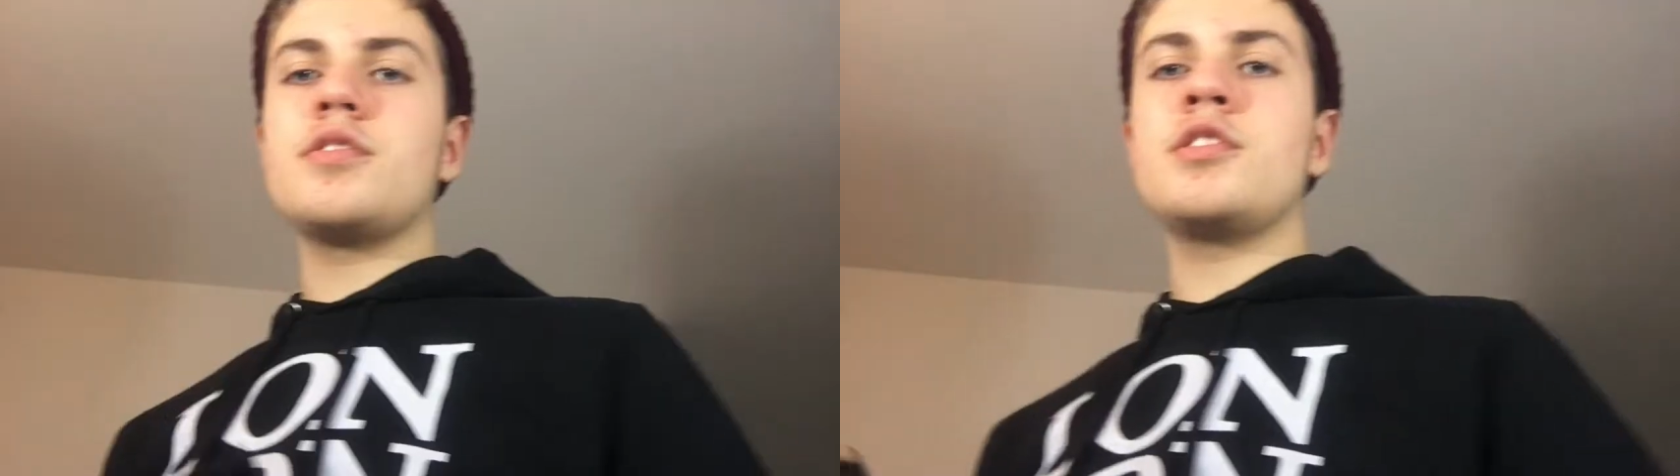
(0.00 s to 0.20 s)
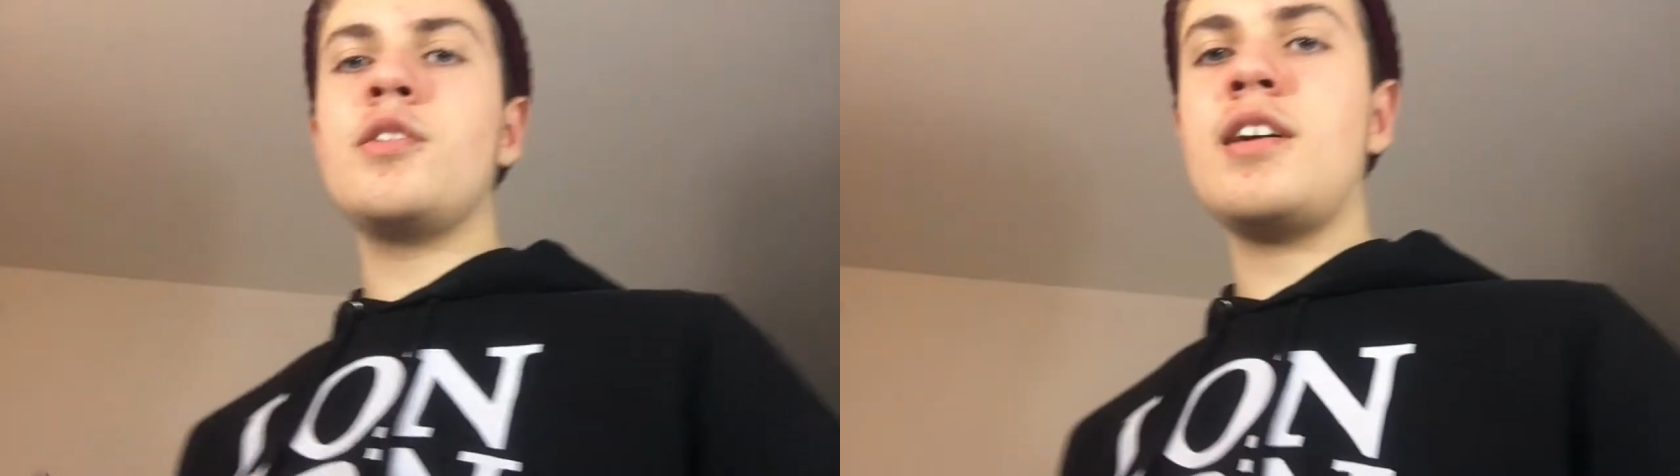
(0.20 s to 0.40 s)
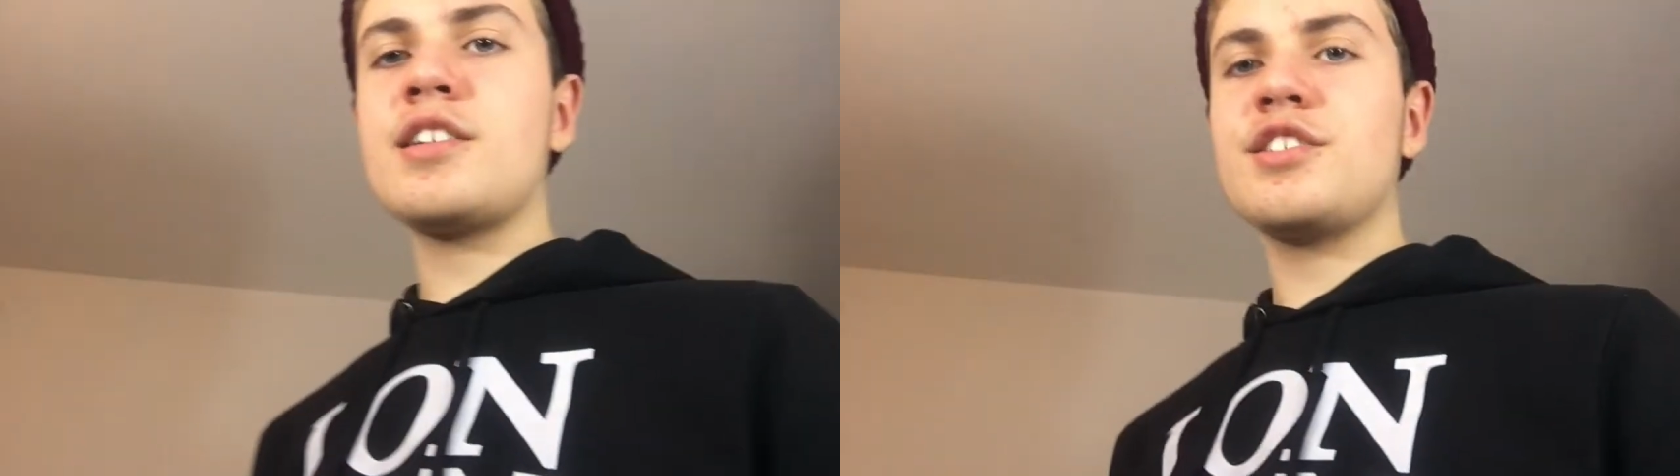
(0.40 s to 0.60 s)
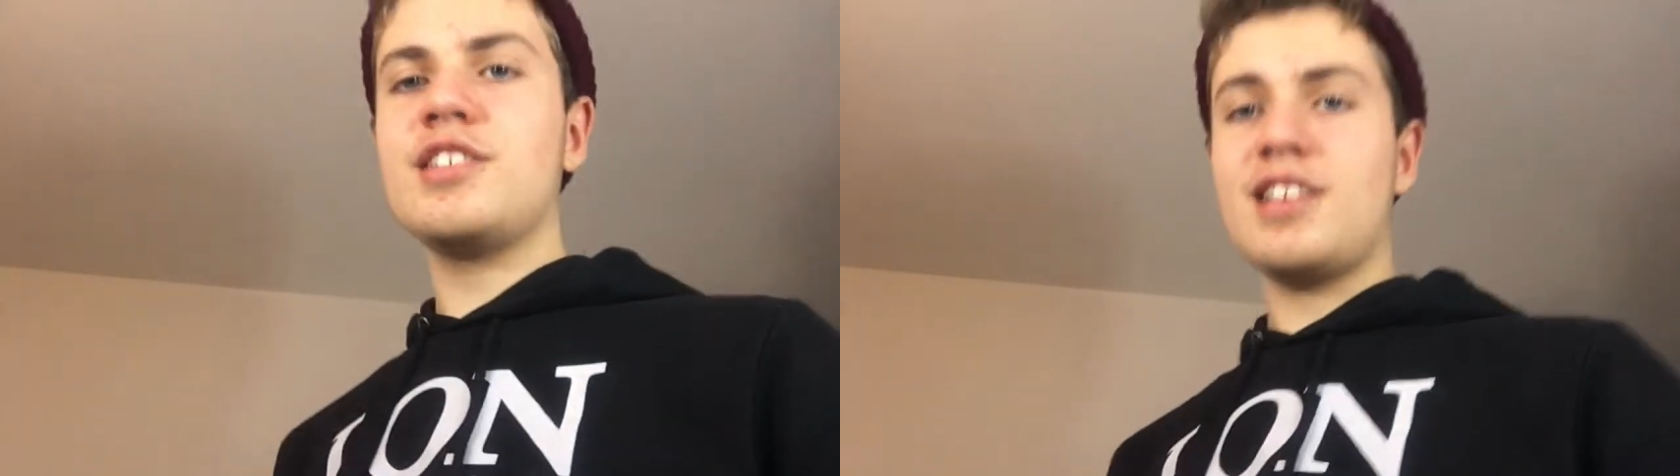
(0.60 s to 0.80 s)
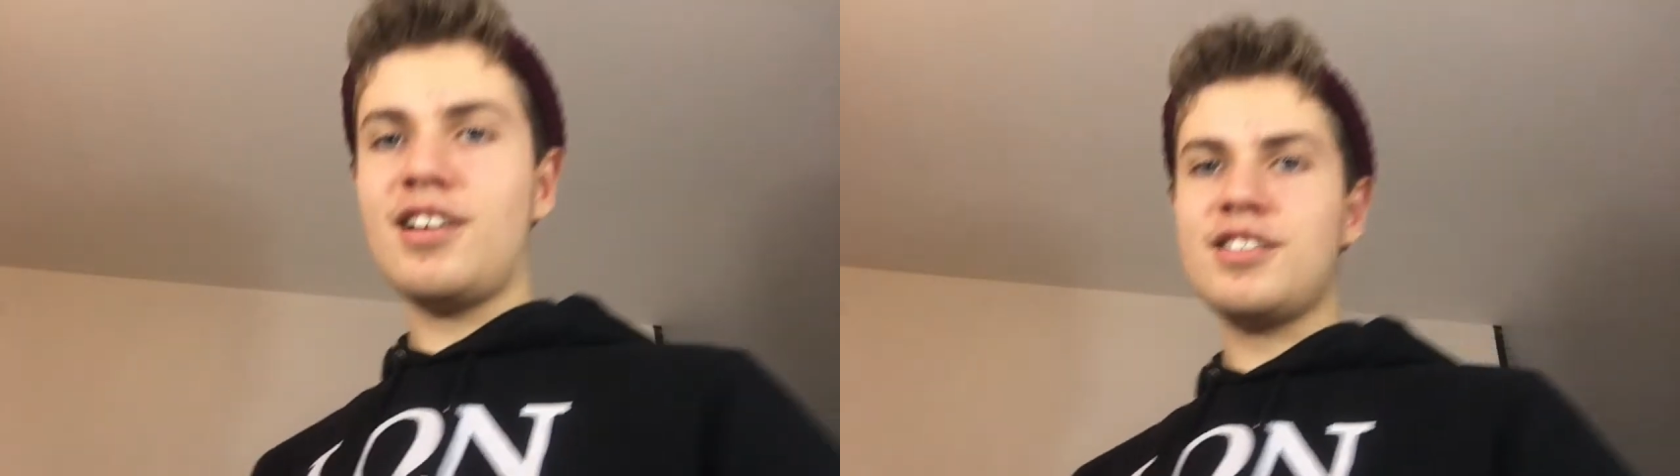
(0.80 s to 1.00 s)
So
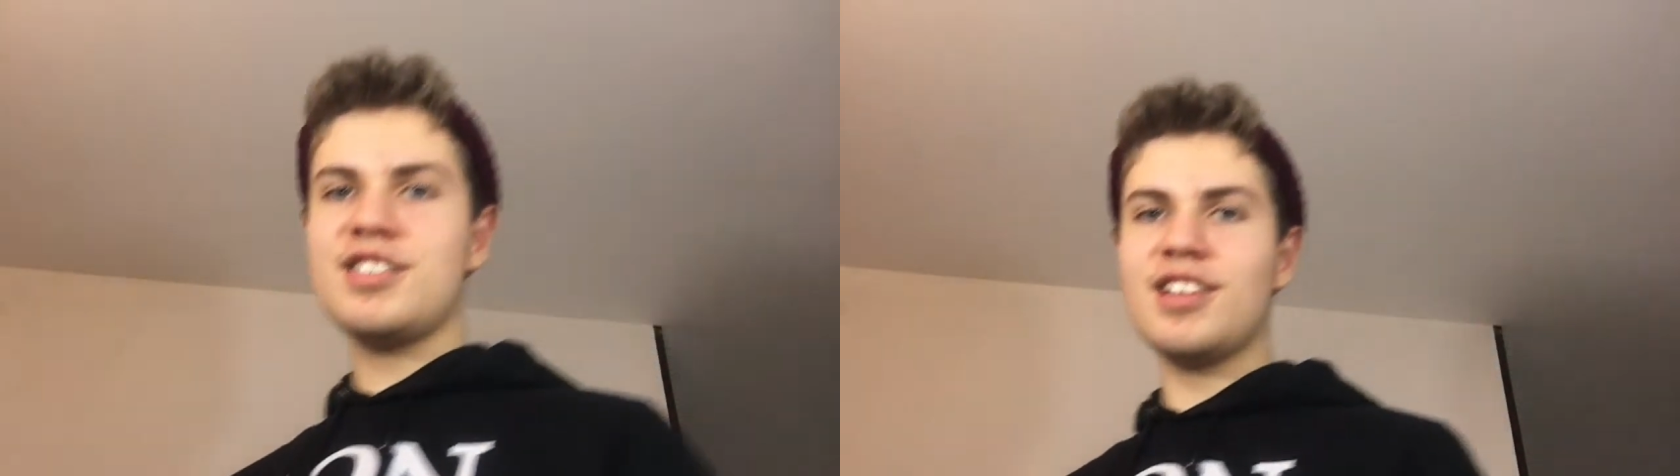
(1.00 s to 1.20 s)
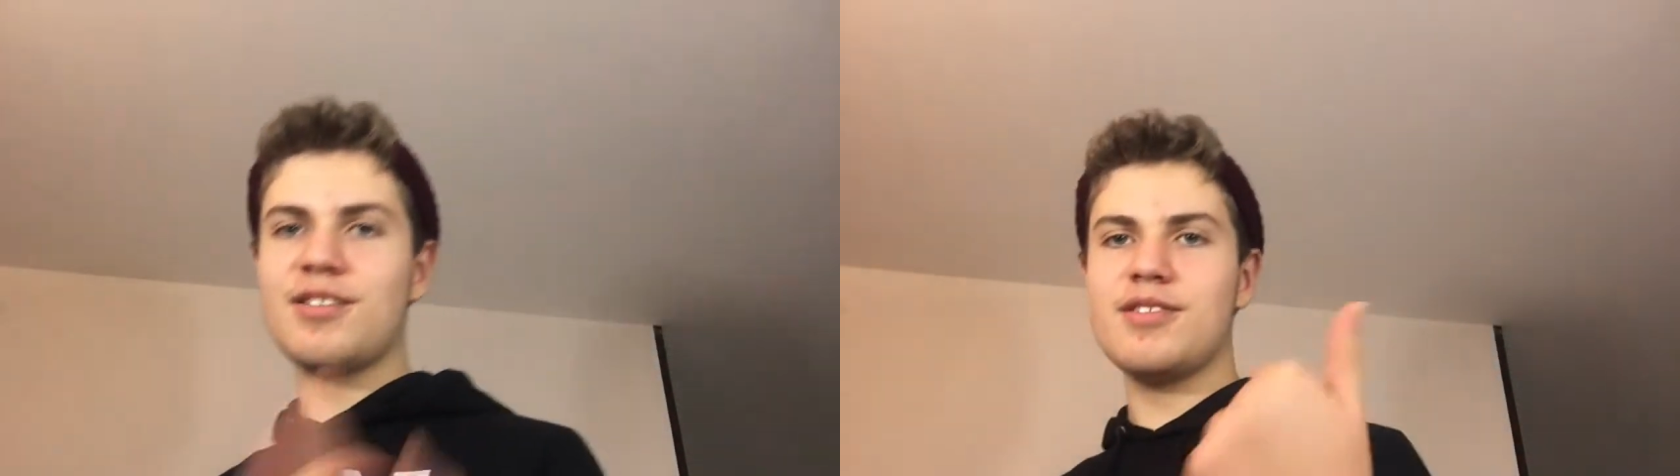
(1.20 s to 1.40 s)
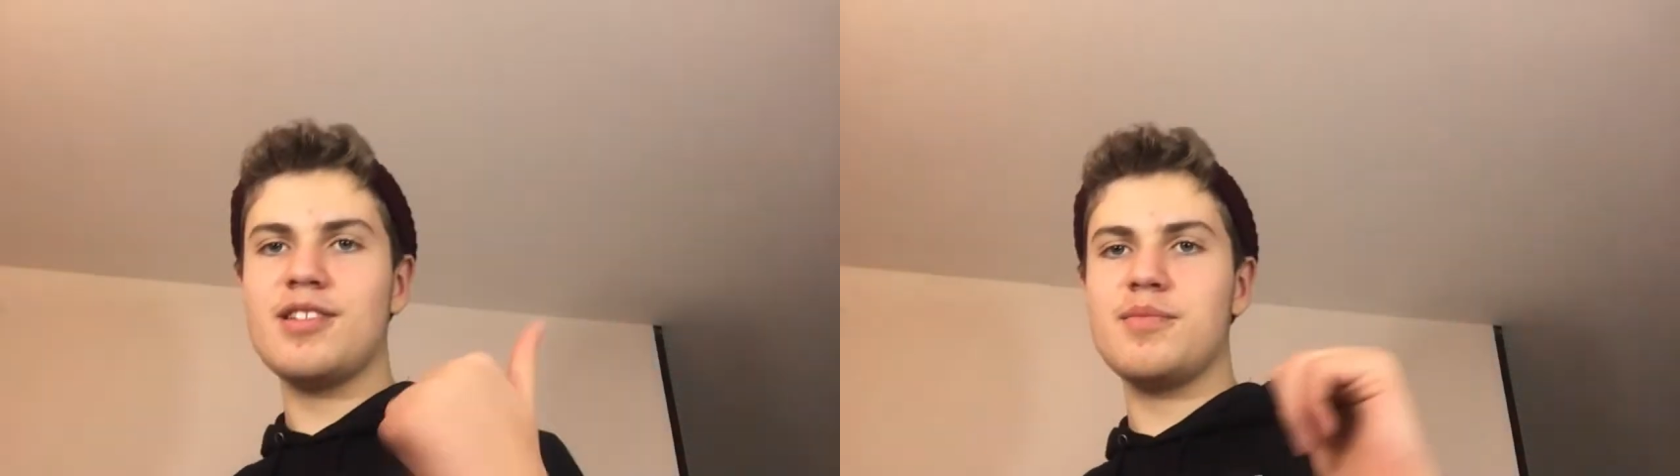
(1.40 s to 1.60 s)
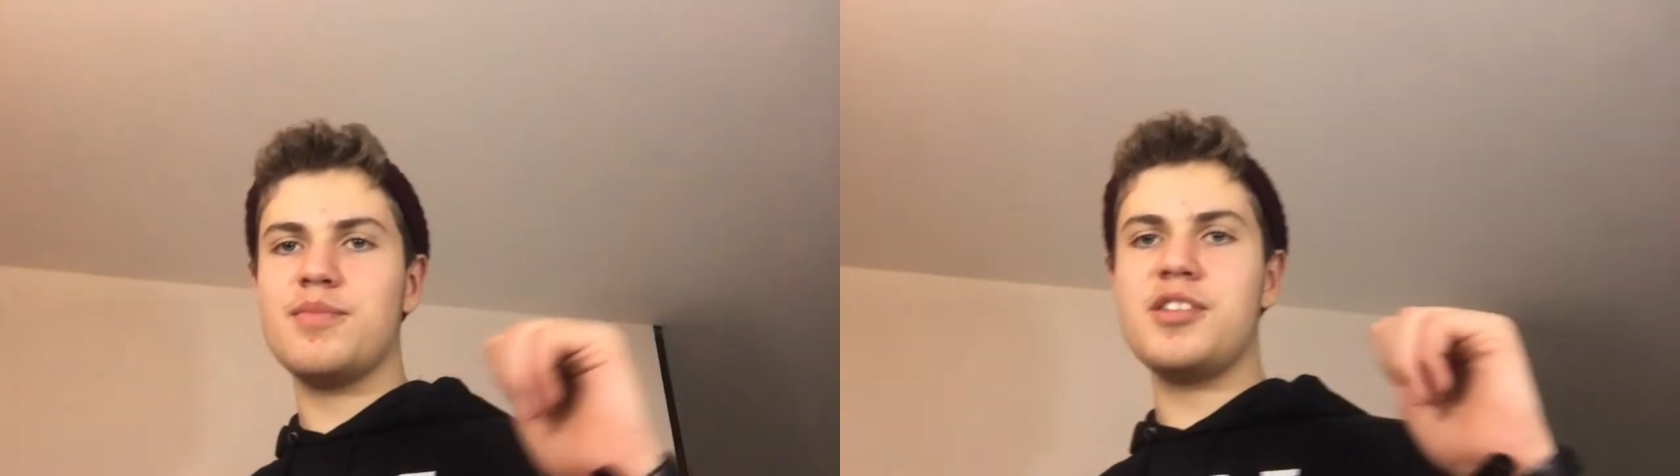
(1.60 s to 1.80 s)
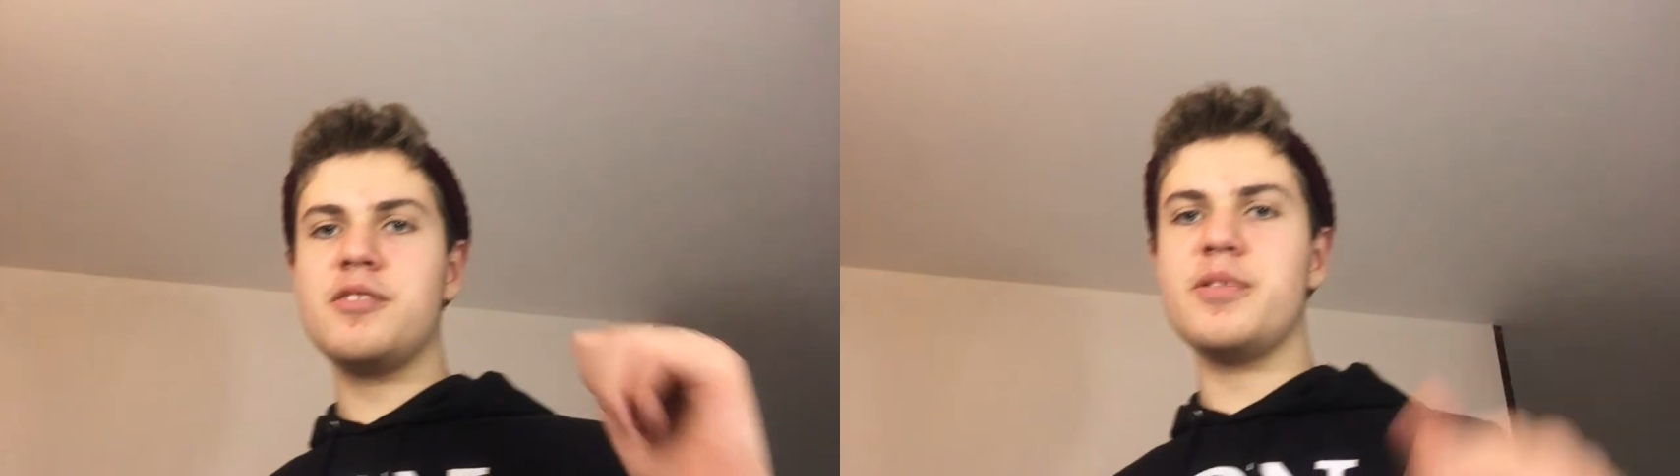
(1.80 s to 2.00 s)
actually, this is like one of
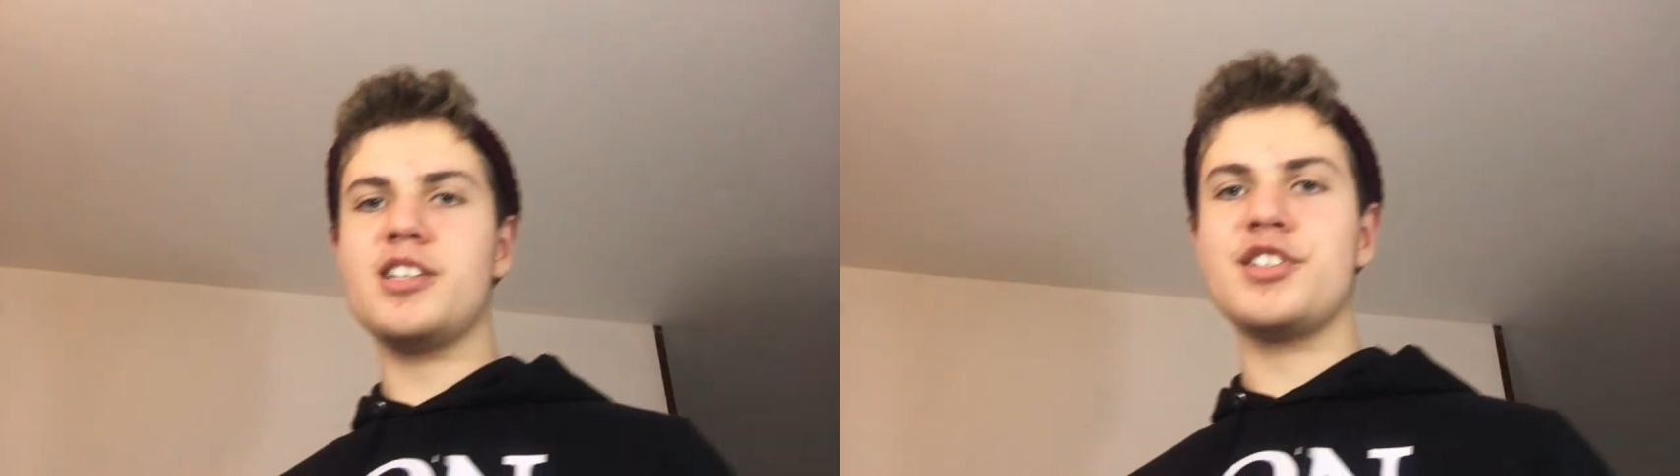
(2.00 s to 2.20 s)
the PewDiePie